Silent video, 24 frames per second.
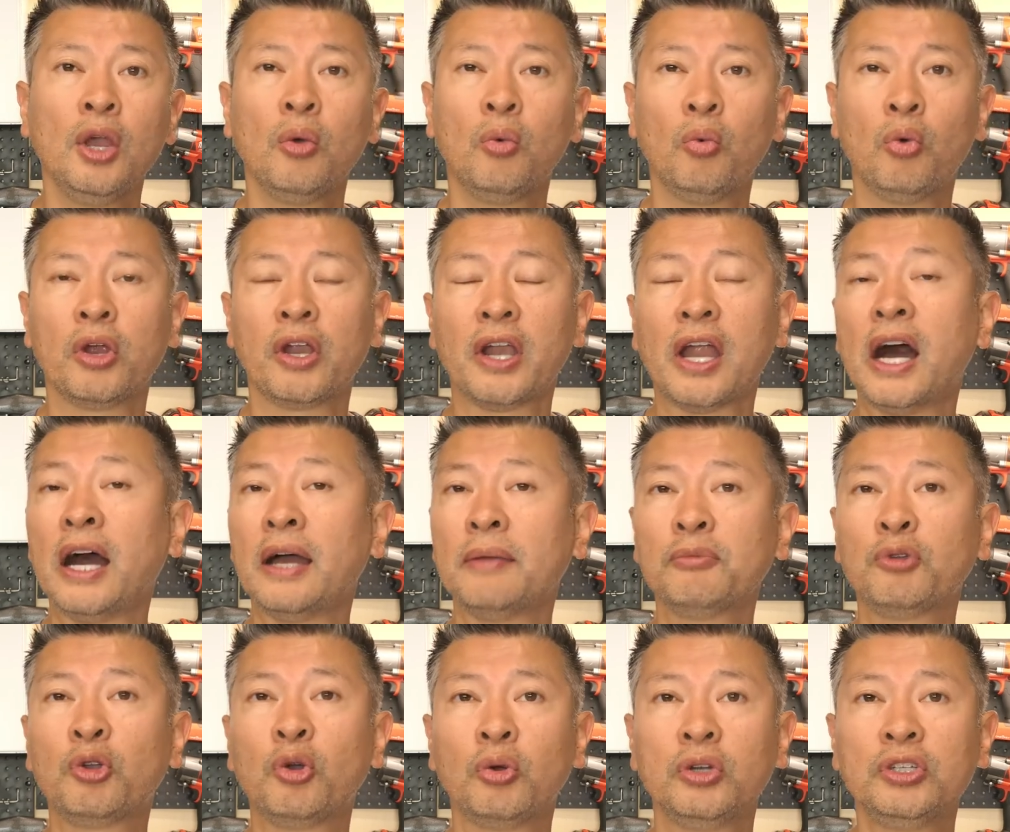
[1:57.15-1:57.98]
where
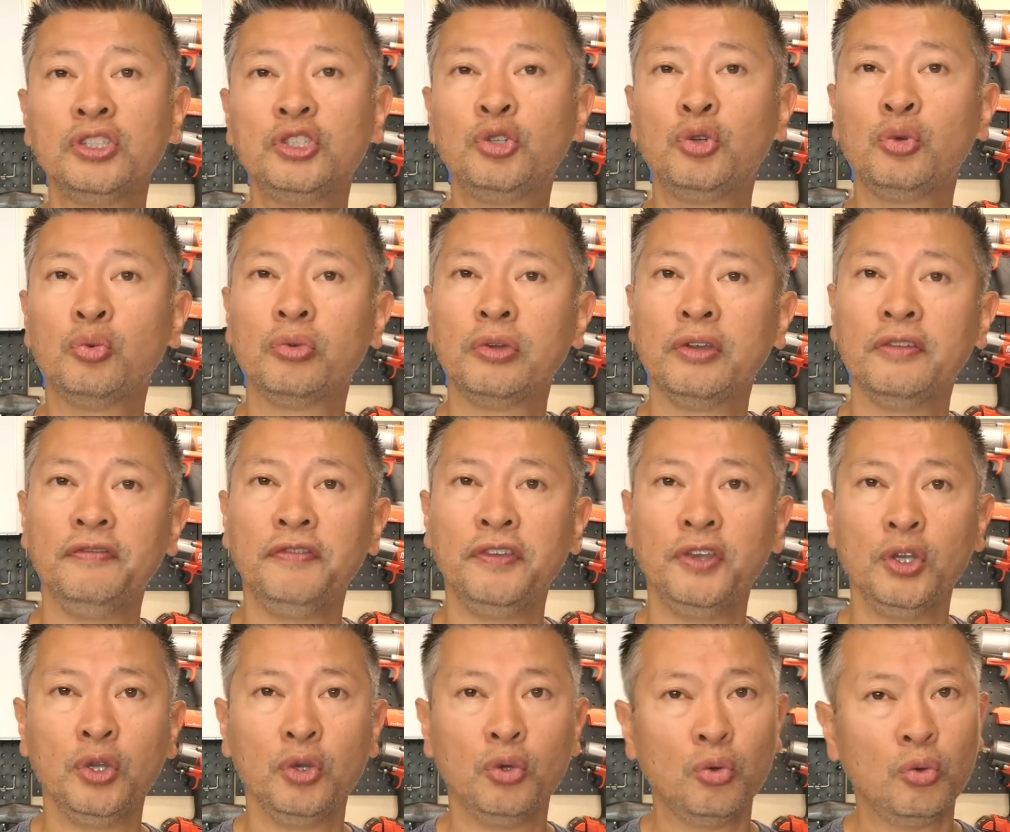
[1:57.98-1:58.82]
I'm going to
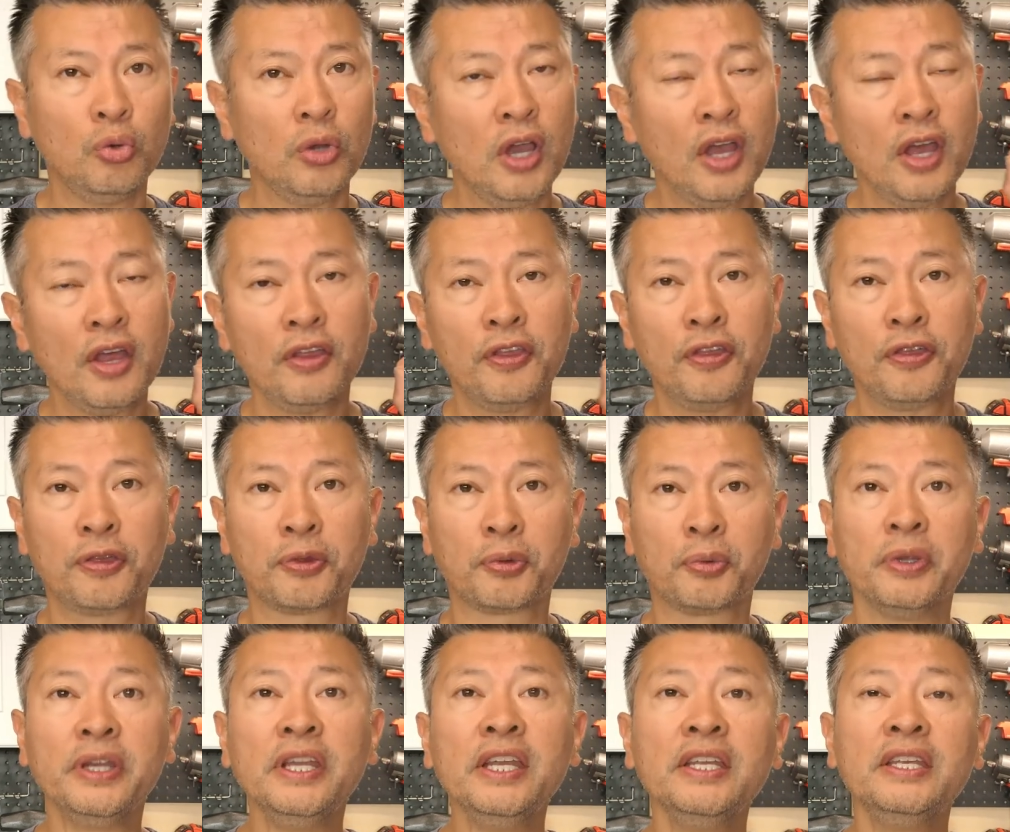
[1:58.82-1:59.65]
review
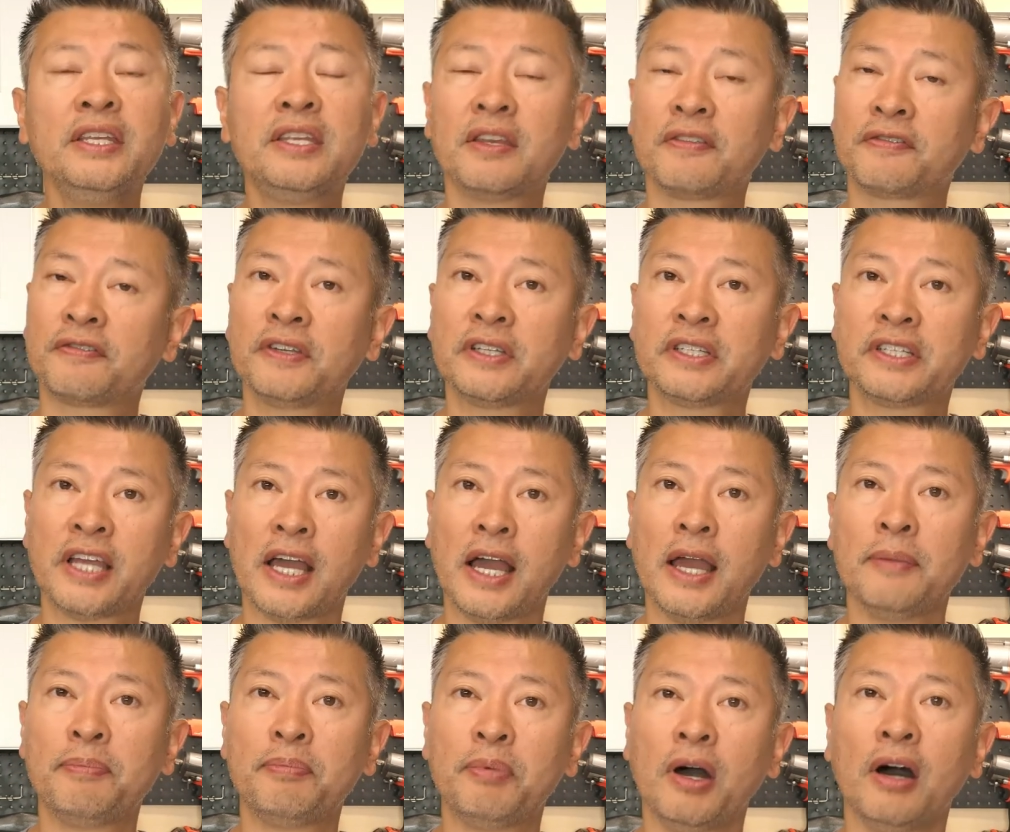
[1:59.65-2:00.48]
three different
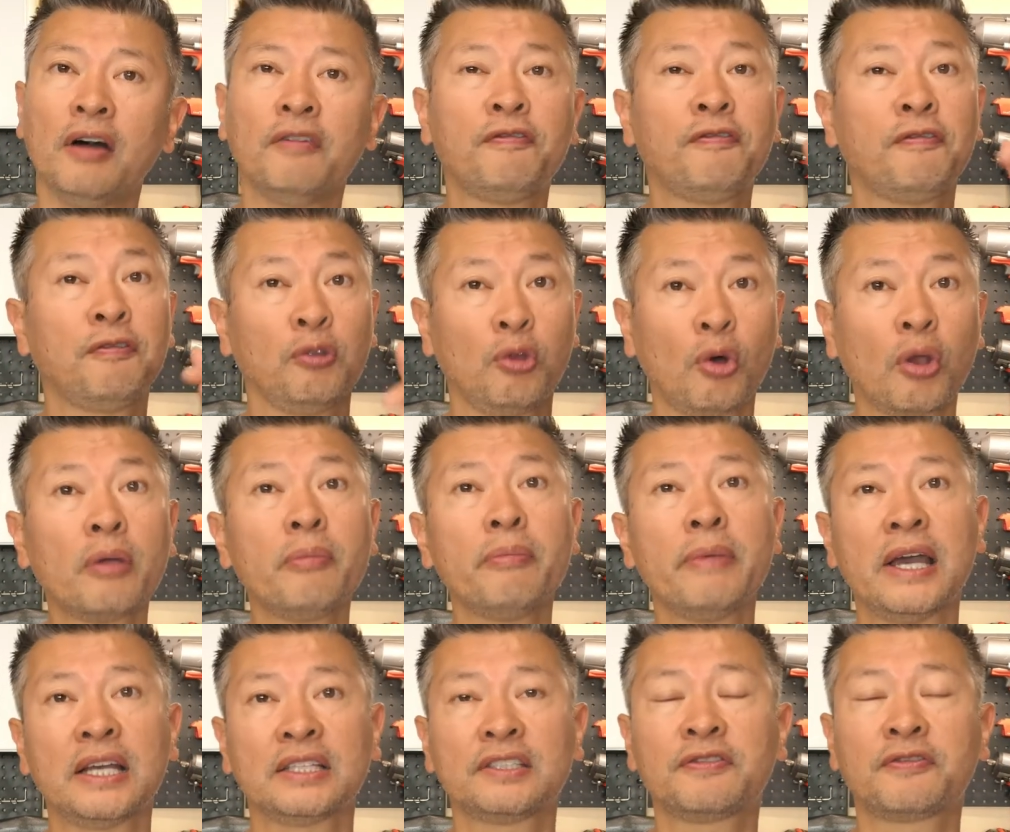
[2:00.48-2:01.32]
type of floor
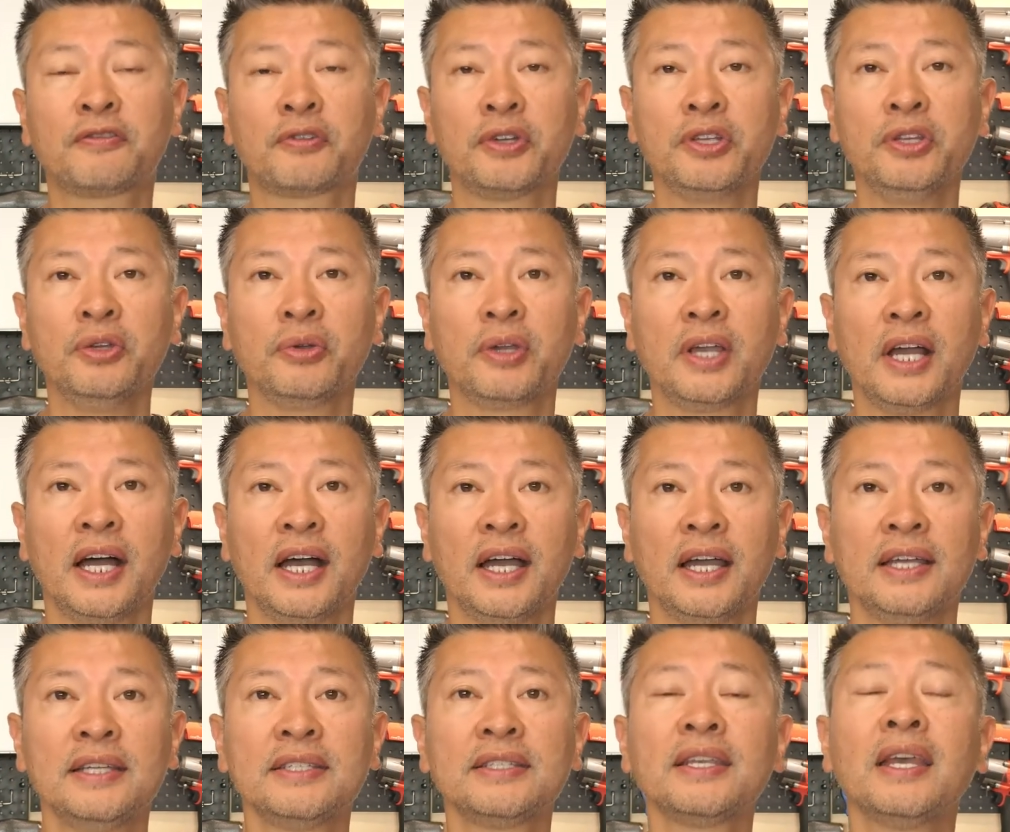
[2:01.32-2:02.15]
mats for you
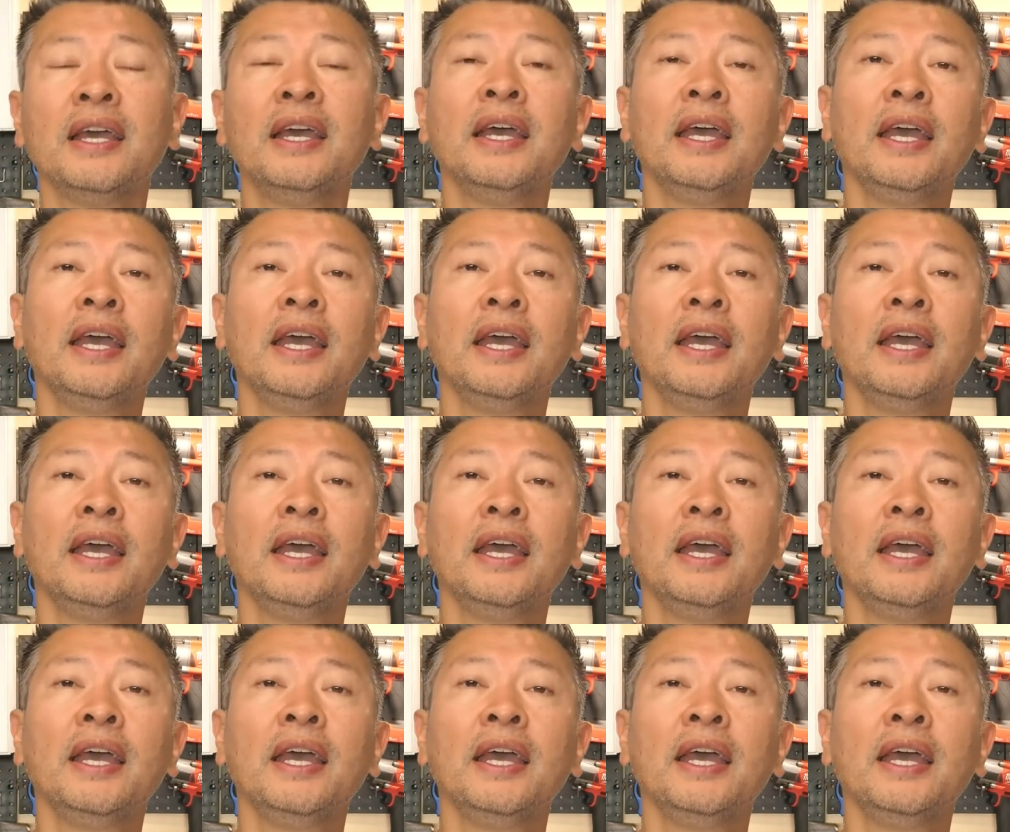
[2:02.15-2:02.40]
guys